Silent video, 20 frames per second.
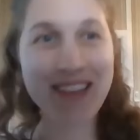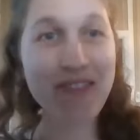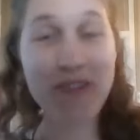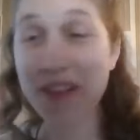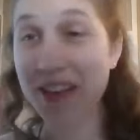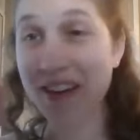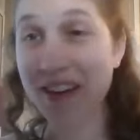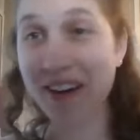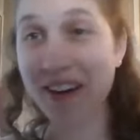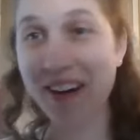you
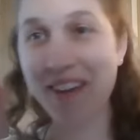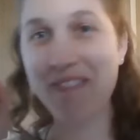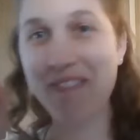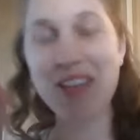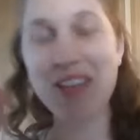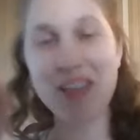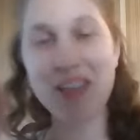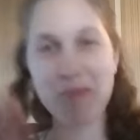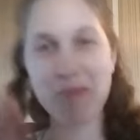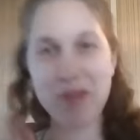really I are. Do, I
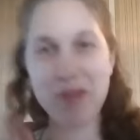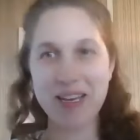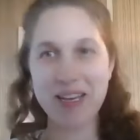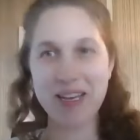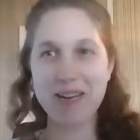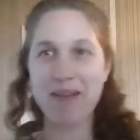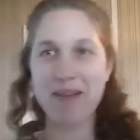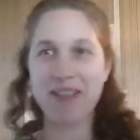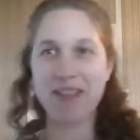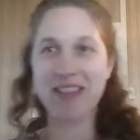feel like you're
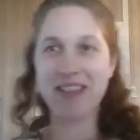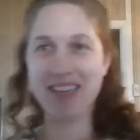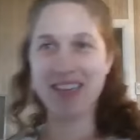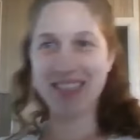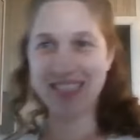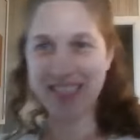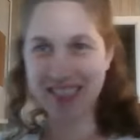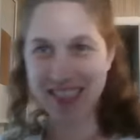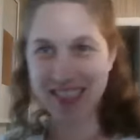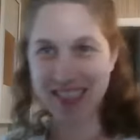pretty good about
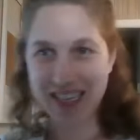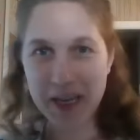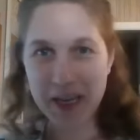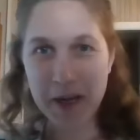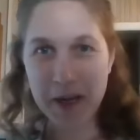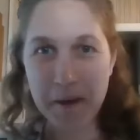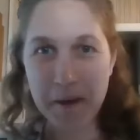this.